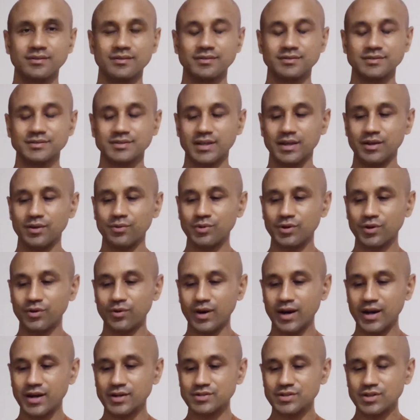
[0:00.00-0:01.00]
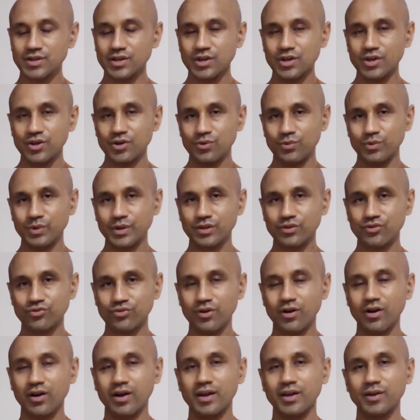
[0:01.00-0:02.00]
It requires
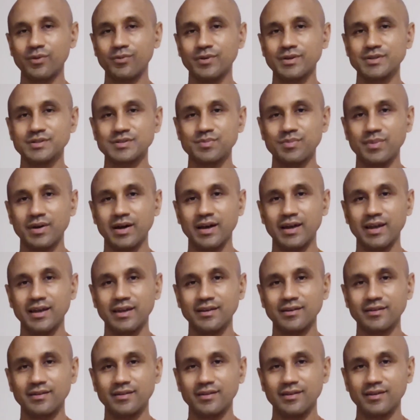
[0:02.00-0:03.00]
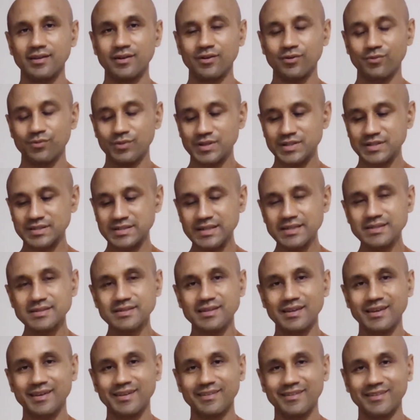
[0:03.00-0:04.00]
withdrawing one's mind,
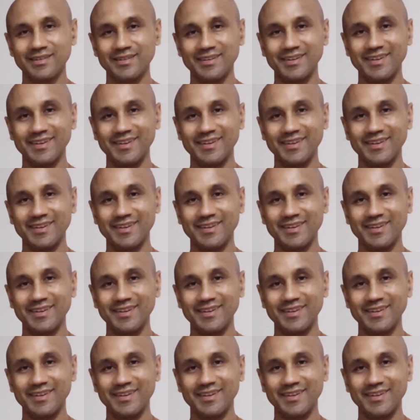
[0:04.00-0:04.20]
resisting